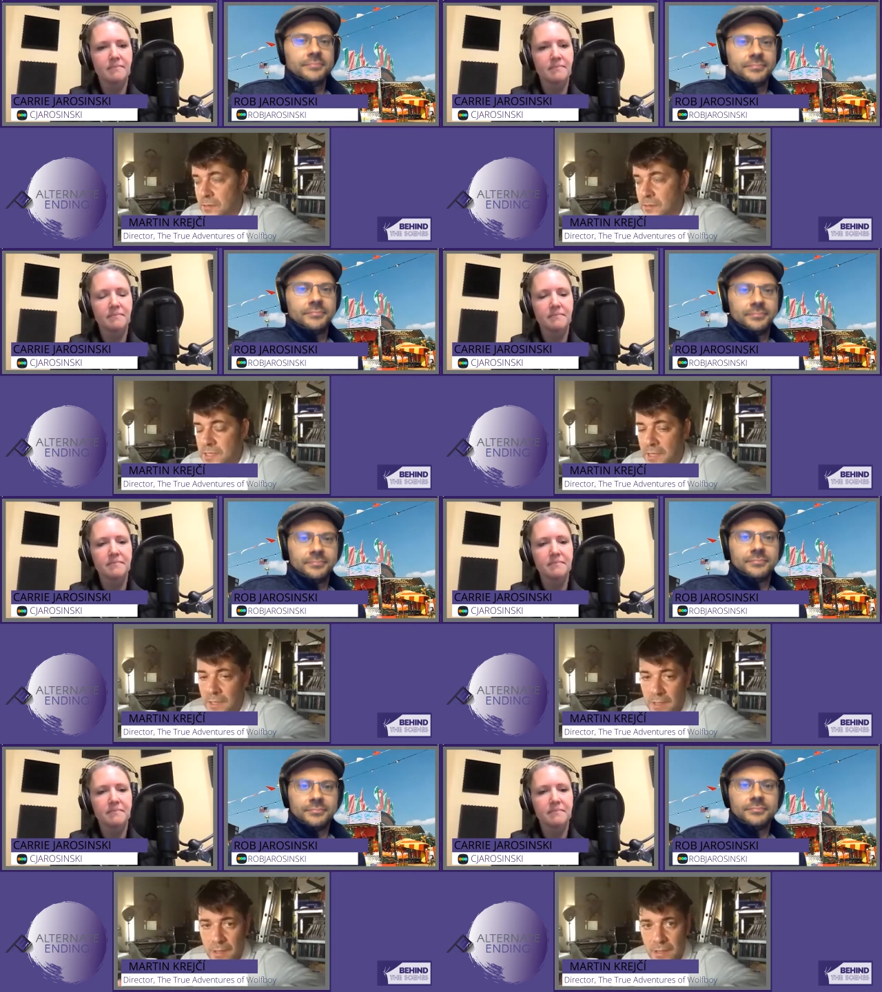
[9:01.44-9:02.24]
Speaker 1: Mm-hmm. It's not
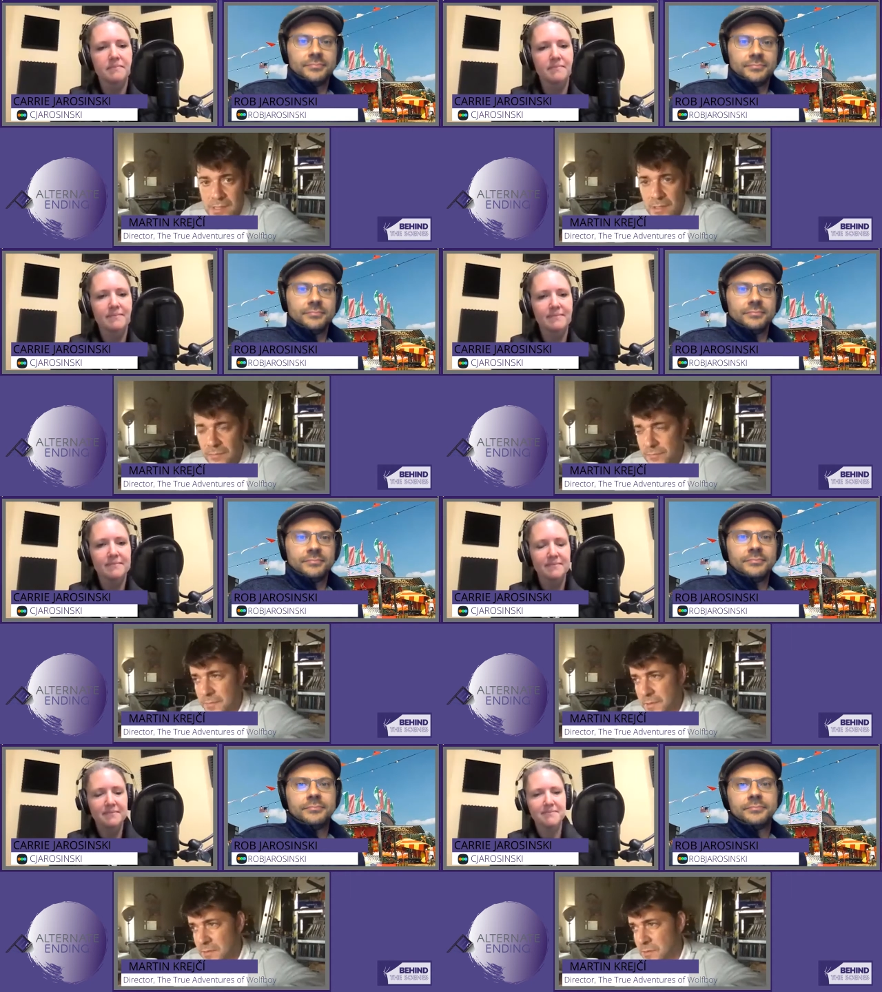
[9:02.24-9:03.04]
taking
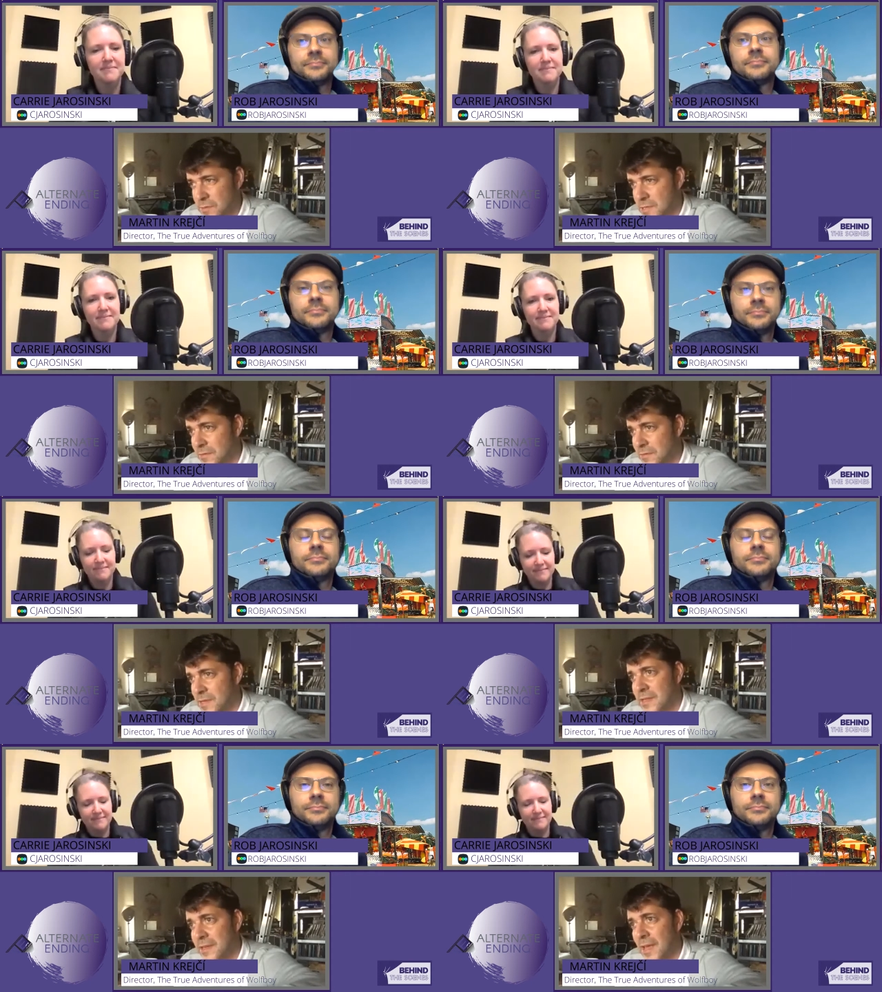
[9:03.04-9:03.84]
itself uh, too
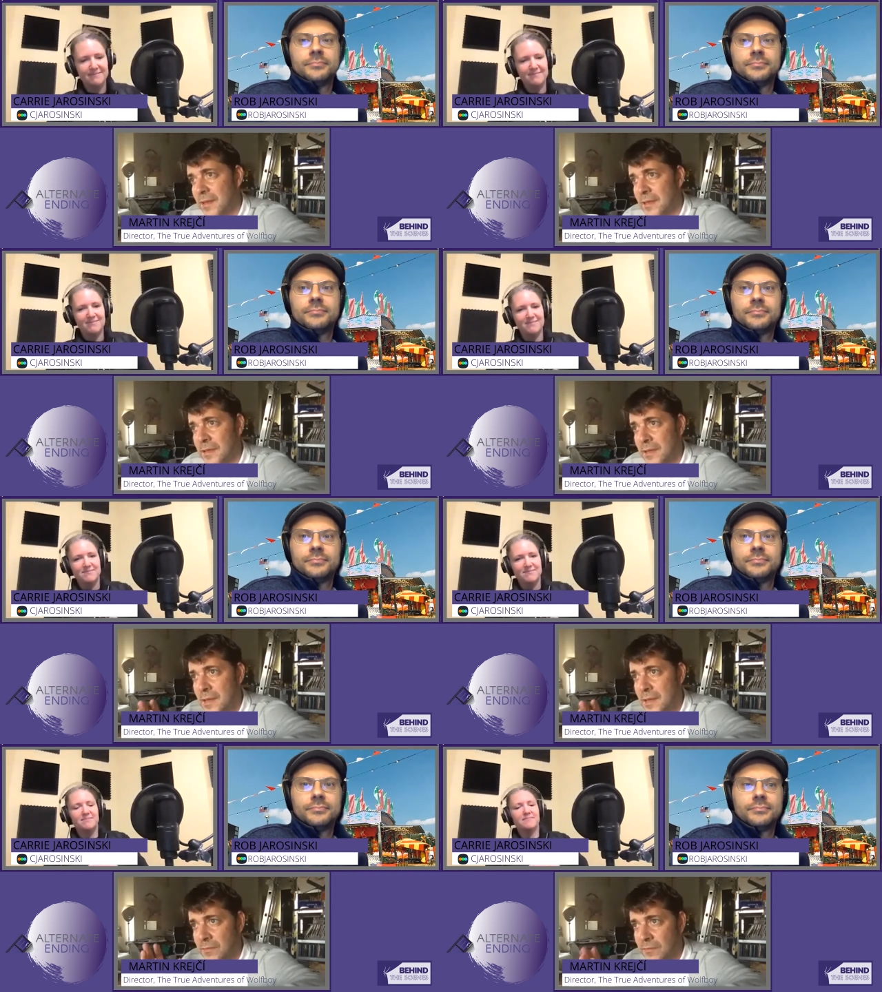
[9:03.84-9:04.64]
seriously, and it,
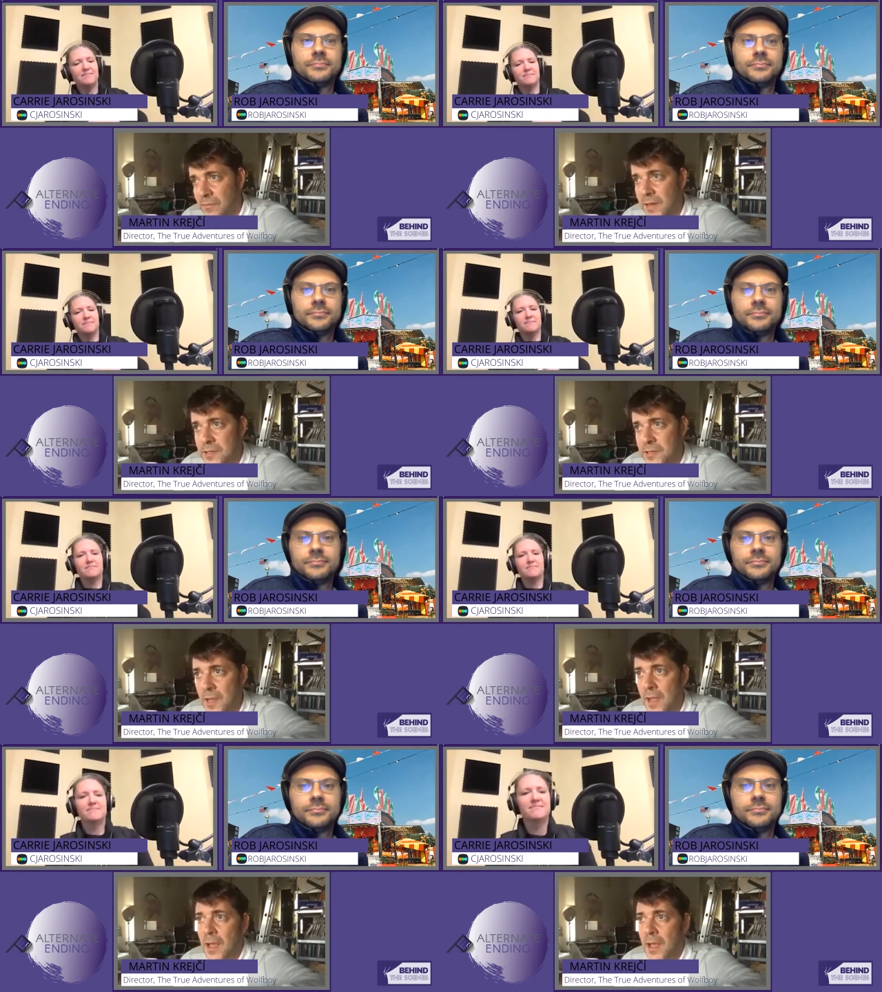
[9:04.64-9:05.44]
it has a
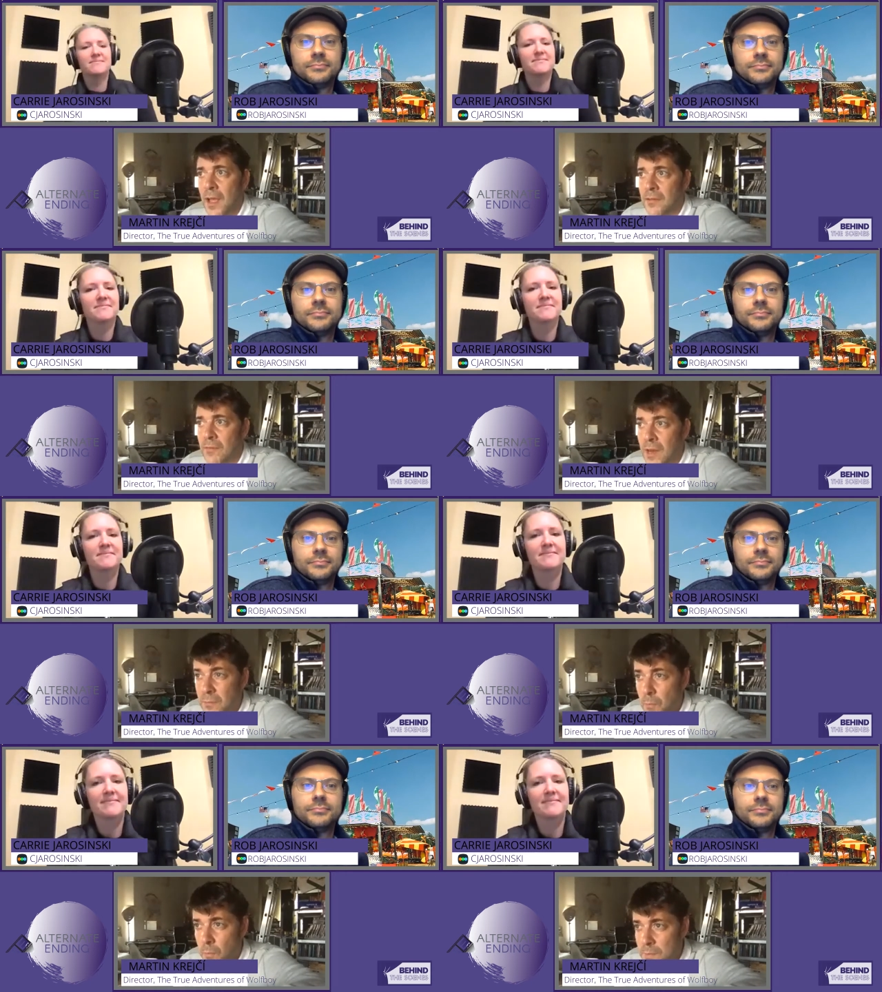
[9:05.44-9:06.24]
fresh and
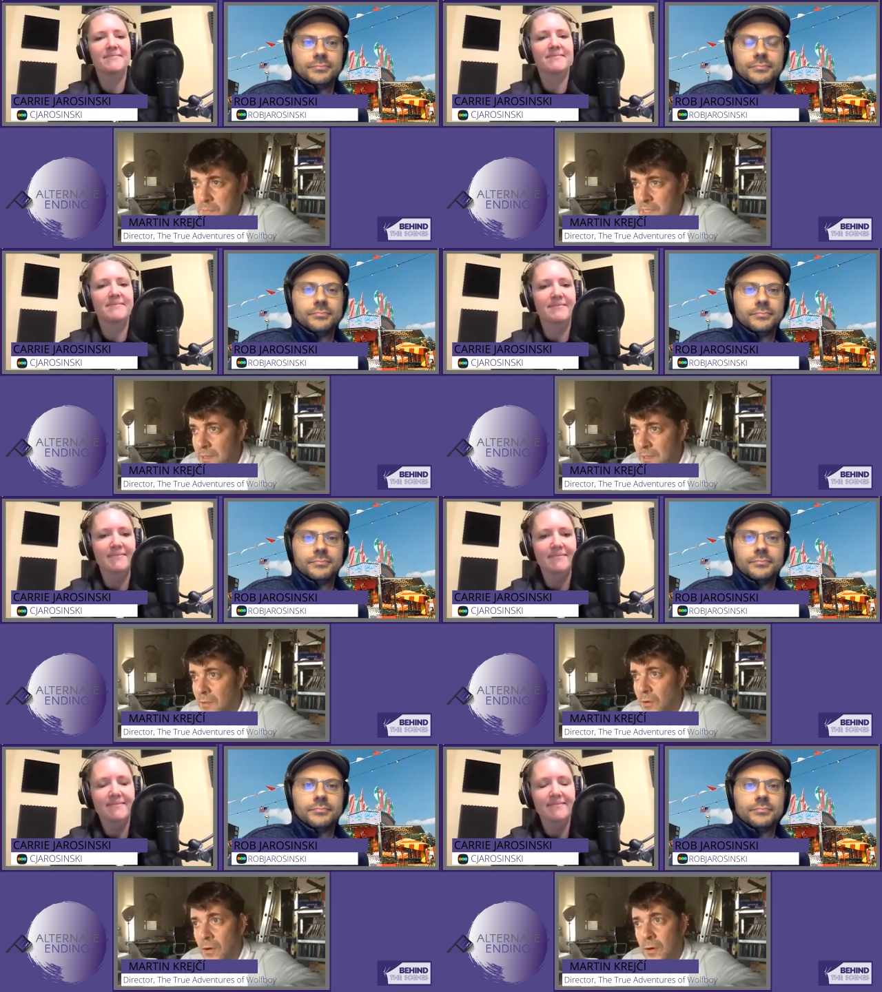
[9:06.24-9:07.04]
rather
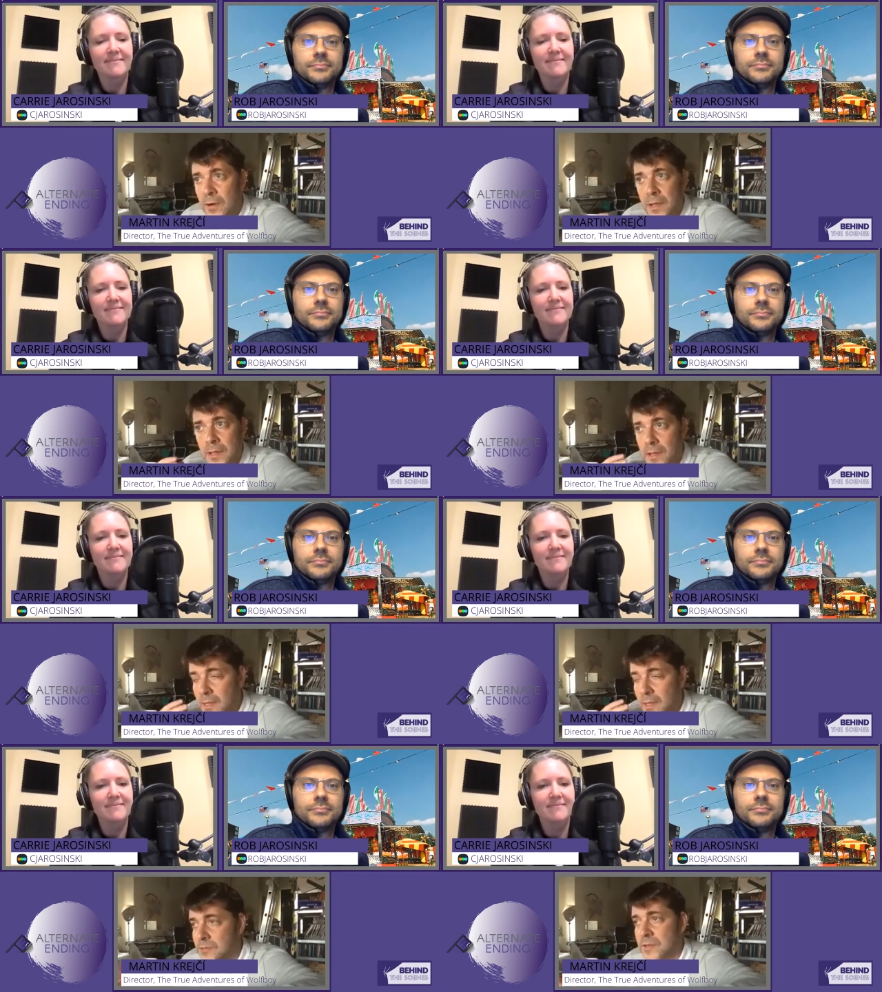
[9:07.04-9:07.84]
whimsical or
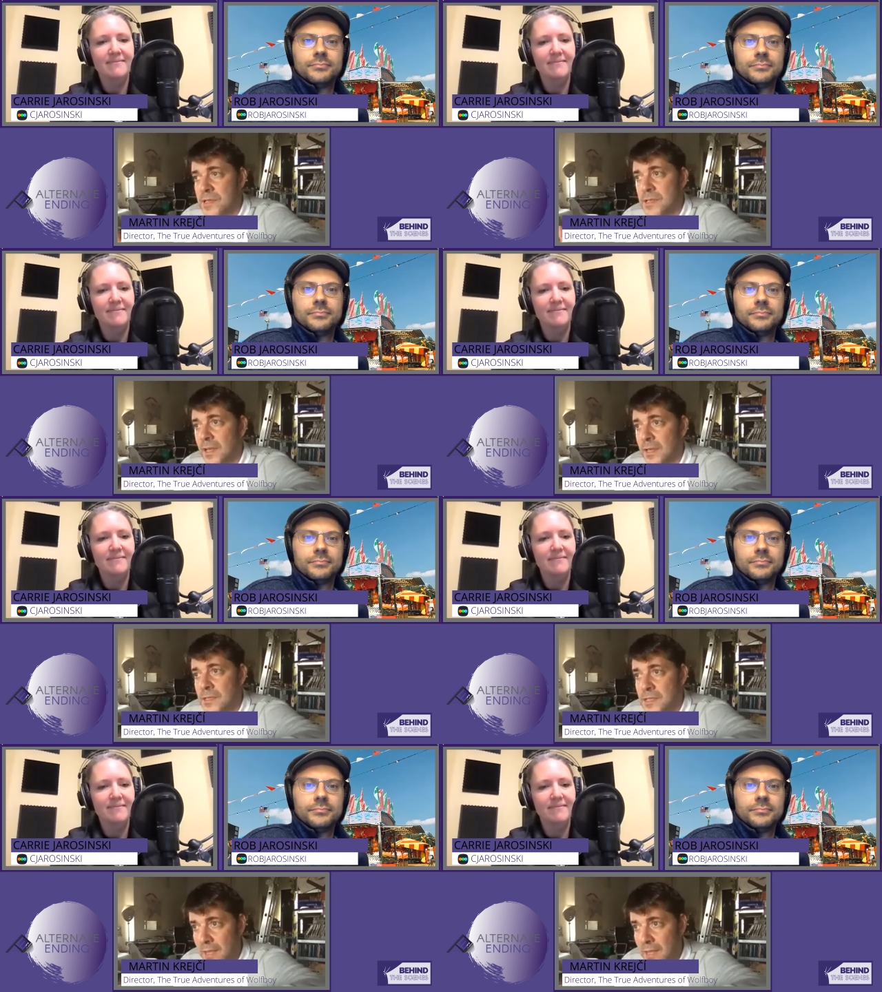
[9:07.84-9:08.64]

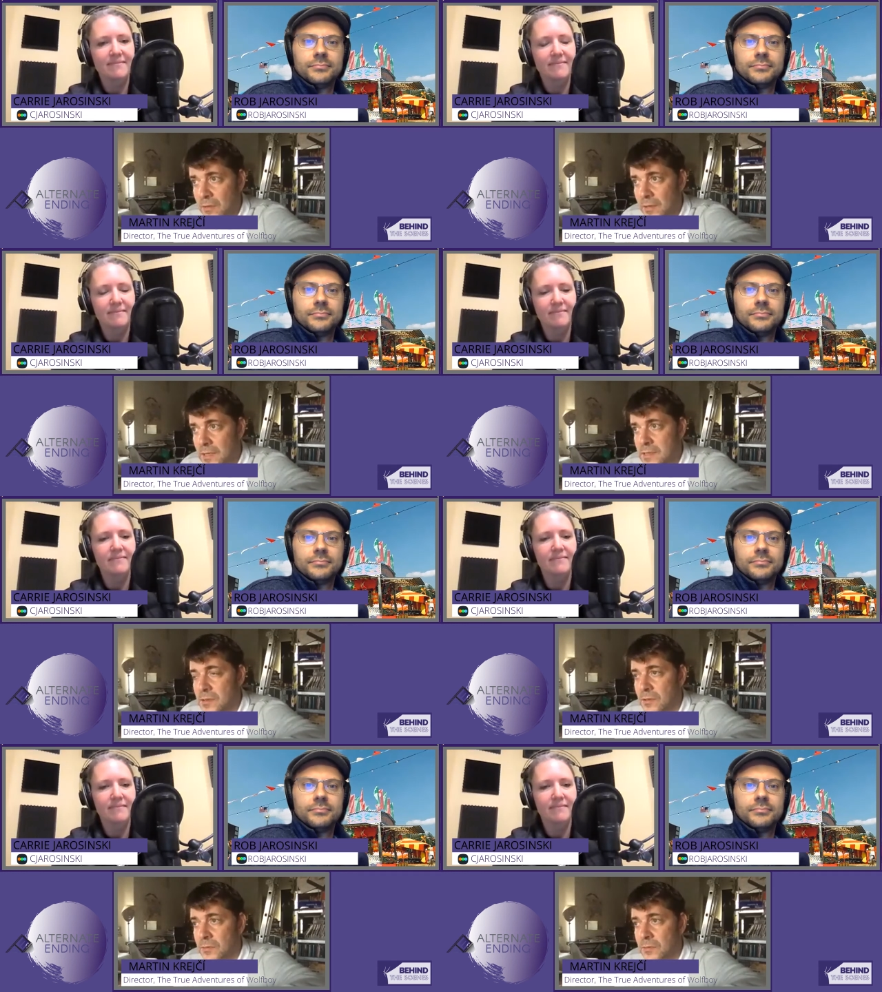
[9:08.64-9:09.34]
interesting take on it.